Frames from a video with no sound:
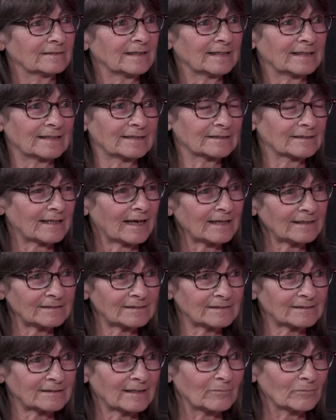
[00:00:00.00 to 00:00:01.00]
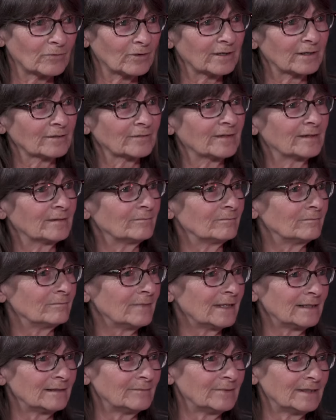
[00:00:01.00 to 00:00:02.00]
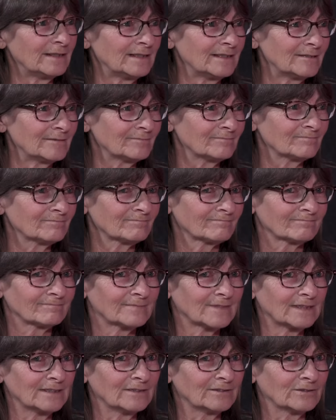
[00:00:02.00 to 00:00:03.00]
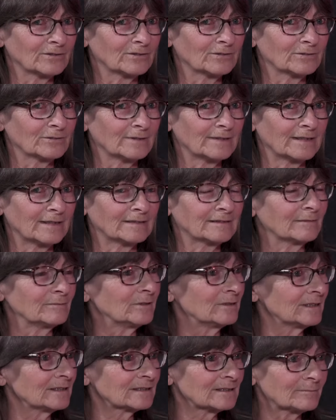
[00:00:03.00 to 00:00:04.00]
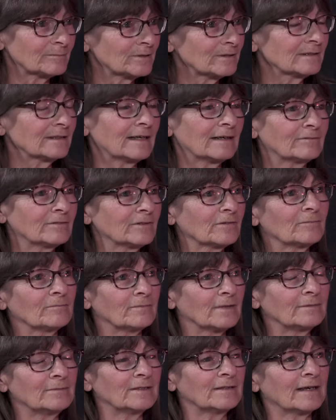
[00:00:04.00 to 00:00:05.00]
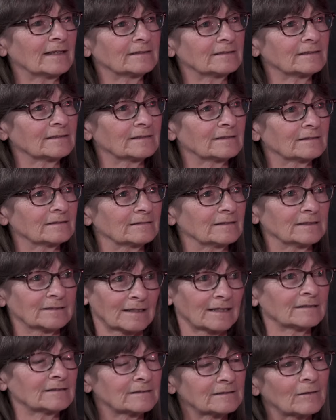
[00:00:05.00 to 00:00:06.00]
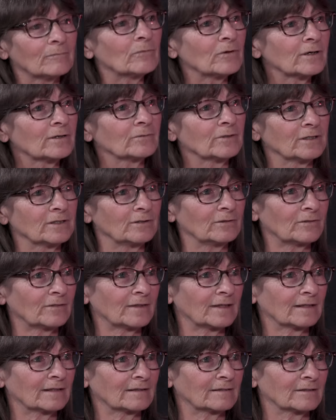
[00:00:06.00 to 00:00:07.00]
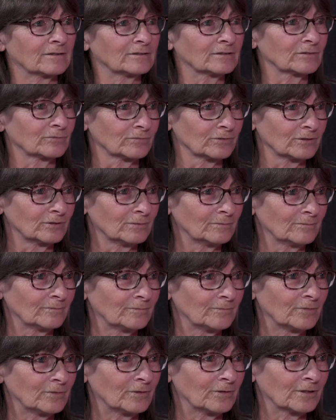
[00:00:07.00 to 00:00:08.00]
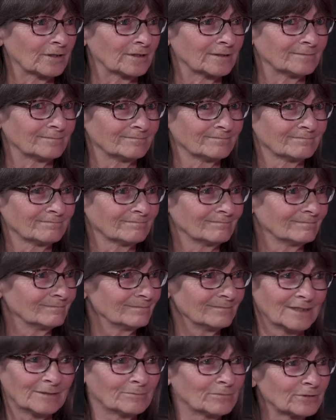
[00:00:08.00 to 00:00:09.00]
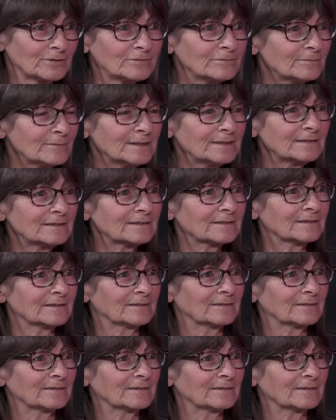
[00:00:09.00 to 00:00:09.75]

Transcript: Like, is that somewhere that maybe, you know, at the municipal level, maybe that's, mm-hmm. is that somewhere where you think there's room for improvement?